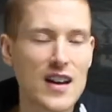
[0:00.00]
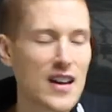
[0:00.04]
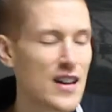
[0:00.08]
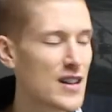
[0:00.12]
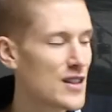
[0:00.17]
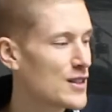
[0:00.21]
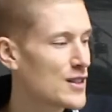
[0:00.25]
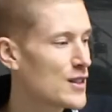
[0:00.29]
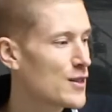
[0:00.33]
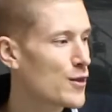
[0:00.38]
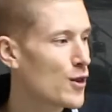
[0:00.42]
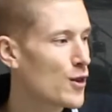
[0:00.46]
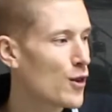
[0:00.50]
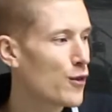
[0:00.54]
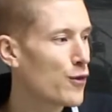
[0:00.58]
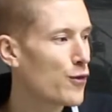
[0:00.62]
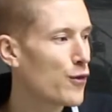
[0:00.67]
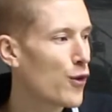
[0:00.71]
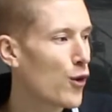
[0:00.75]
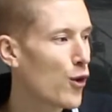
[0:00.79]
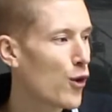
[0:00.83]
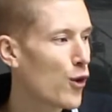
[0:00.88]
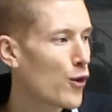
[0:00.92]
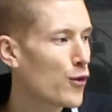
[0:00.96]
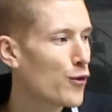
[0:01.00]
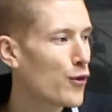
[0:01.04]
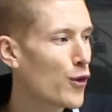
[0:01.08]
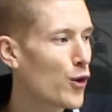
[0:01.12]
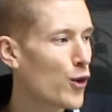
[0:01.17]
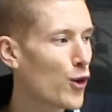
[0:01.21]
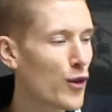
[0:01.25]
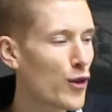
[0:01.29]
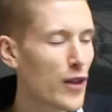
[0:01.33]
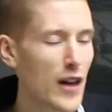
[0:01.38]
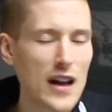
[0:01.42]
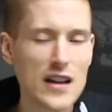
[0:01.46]
So you've got
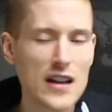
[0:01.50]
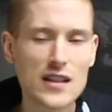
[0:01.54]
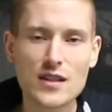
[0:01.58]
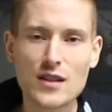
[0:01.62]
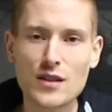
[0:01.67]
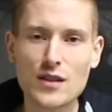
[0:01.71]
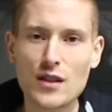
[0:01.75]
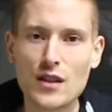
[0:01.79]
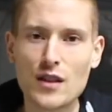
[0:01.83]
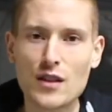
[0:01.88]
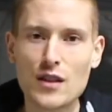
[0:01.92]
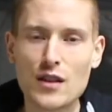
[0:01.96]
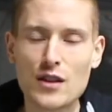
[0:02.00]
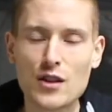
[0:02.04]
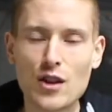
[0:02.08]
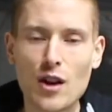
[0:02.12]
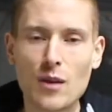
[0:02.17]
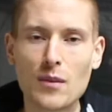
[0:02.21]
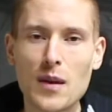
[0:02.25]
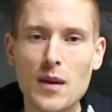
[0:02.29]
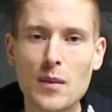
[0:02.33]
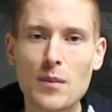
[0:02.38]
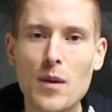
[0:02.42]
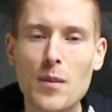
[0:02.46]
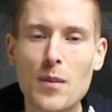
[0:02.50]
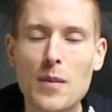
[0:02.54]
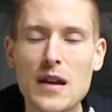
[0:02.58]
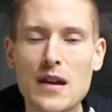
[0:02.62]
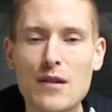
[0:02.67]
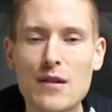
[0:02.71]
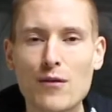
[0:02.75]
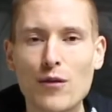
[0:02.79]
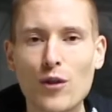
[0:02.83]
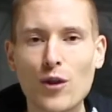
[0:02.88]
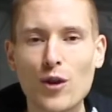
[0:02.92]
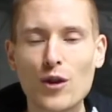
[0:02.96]
4/4 there, so the top number
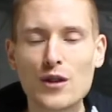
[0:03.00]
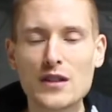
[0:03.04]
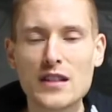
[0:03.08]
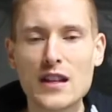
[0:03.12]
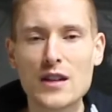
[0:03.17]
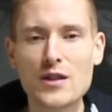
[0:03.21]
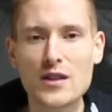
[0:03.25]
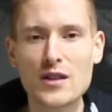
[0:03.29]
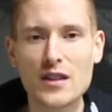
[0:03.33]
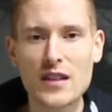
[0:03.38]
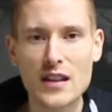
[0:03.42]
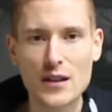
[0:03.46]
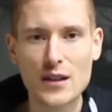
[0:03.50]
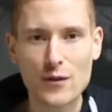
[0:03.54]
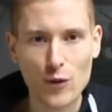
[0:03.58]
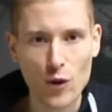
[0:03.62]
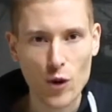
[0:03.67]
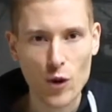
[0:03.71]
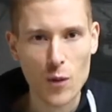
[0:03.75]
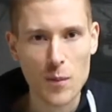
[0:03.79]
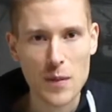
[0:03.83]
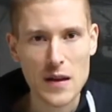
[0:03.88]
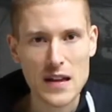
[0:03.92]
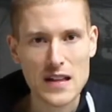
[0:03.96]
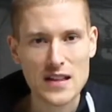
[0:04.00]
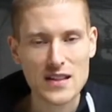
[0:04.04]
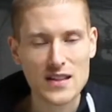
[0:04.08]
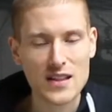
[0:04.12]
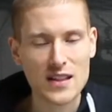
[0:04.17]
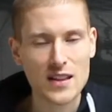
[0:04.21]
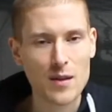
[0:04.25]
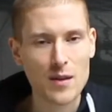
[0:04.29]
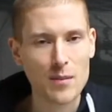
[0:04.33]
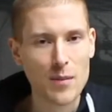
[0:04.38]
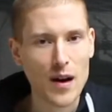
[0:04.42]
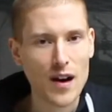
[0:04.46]
being 4 tells you there's 4 beats
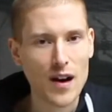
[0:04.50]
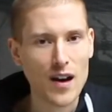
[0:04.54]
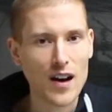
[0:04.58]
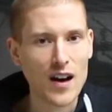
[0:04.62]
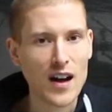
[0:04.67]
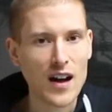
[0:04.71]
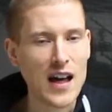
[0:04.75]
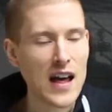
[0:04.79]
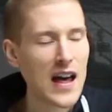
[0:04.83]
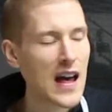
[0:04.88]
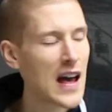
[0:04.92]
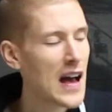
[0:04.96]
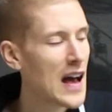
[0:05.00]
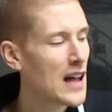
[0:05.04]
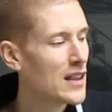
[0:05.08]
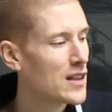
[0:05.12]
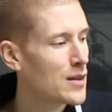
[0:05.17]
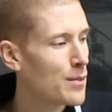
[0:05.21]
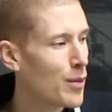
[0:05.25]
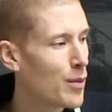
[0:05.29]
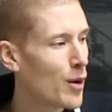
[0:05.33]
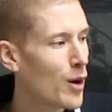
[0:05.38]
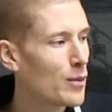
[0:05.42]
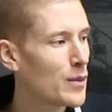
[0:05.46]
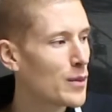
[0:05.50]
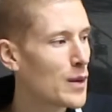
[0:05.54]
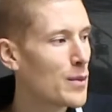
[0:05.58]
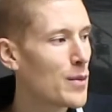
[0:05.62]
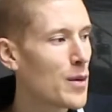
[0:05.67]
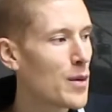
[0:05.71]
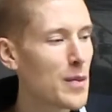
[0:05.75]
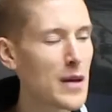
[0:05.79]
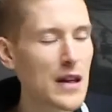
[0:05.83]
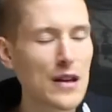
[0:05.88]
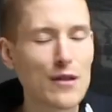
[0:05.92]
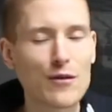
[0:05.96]
in the bar, and the bottom number
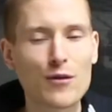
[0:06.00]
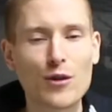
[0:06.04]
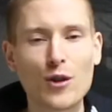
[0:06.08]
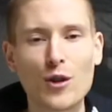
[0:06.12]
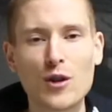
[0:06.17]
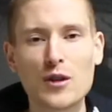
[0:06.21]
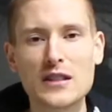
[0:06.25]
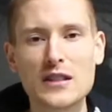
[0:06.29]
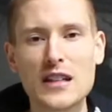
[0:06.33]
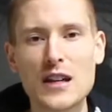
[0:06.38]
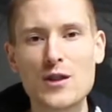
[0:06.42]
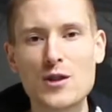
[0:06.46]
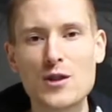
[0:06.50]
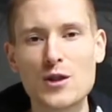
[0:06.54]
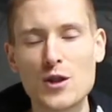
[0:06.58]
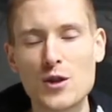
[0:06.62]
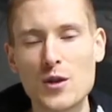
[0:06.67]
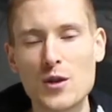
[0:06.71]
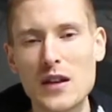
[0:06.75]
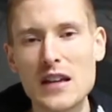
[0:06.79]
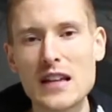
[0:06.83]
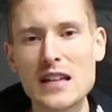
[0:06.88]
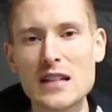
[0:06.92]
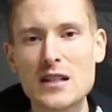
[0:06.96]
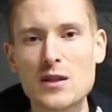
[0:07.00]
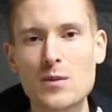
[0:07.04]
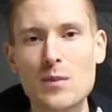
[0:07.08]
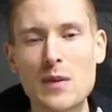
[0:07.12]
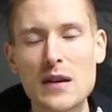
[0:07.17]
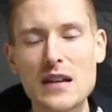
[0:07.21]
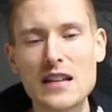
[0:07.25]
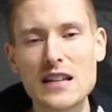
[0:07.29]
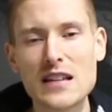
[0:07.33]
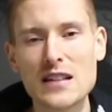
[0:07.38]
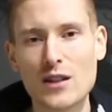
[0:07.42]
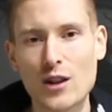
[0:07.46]
being 4 tells you each
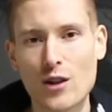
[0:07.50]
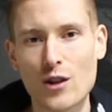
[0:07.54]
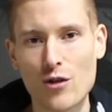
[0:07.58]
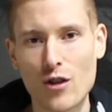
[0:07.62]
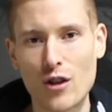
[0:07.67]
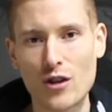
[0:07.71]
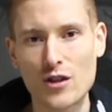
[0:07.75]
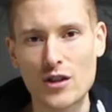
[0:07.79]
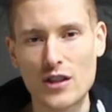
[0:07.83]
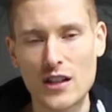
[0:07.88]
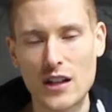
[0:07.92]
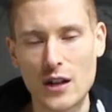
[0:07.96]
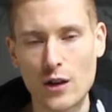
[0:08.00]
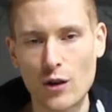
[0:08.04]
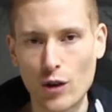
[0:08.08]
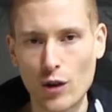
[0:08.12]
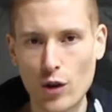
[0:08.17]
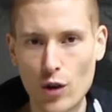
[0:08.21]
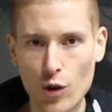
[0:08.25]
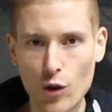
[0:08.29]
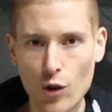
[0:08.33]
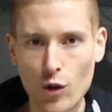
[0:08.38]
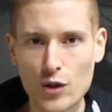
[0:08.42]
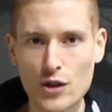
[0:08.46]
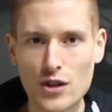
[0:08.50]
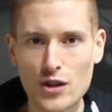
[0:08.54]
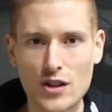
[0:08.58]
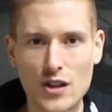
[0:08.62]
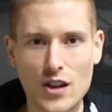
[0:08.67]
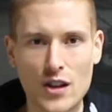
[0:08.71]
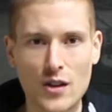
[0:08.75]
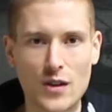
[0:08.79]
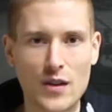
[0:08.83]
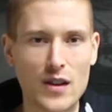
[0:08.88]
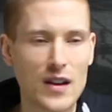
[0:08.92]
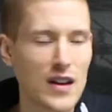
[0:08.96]
beat is a crotchet or a quarter
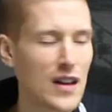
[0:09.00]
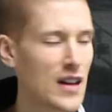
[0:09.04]
note.